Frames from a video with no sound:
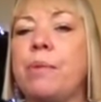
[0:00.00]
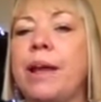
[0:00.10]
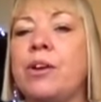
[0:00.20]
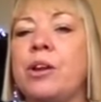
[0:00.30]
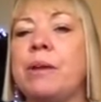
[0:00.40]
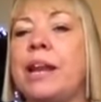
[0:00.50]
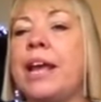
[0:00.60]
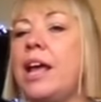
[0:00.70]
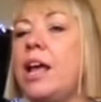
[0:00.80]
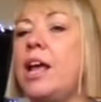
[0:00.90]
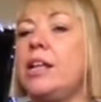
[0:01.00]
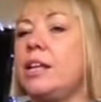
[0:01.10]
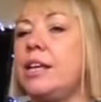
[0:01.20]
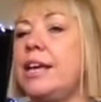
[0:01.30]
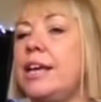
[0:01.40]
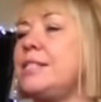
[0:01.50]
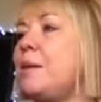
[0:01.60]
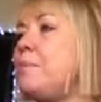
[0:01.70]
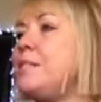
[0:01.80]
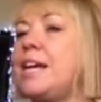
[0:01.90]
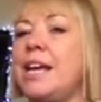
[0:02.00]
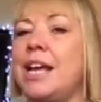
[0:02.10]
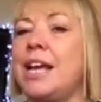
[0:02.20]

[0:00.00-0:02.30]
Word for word: Hang on a minute. Get somebody,